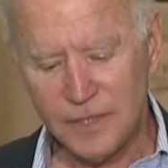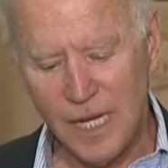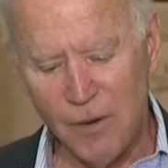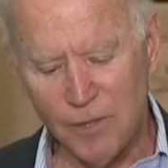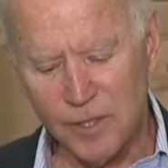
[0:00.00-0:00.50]

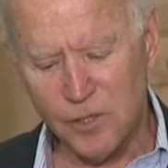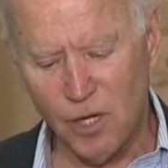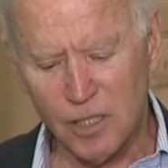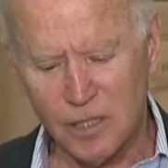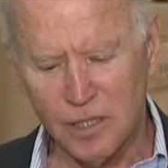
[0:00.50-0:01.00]
I want to
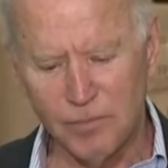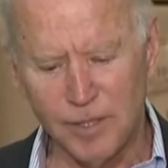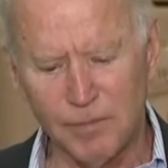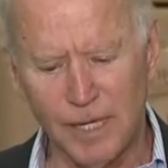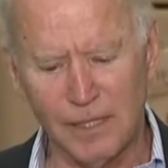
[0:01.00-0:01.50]
talk a little
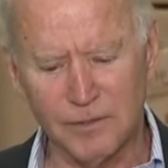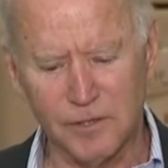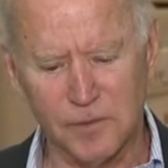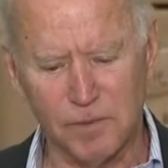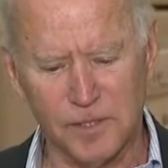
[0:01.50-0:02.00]
bit about
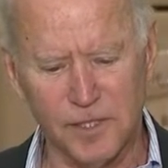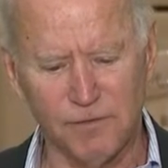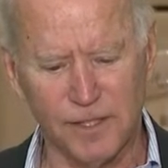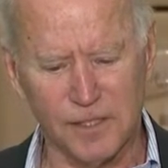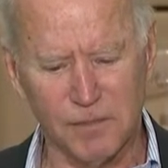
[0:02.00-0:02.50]
the
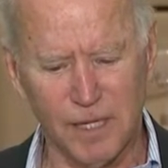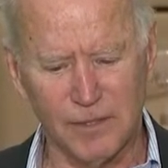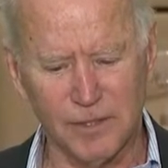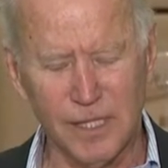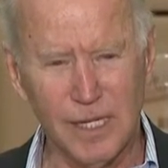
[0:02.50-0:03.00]
specifics, about